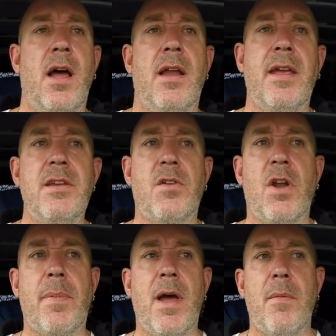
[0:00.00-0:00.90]
And he's on
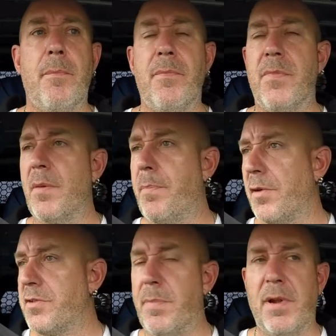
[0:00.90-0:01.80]
about the
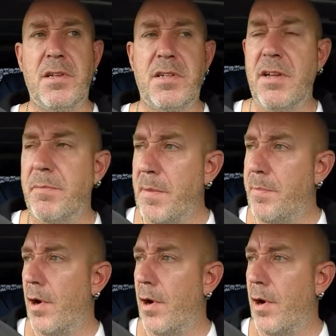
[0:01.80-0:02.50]
possibility of me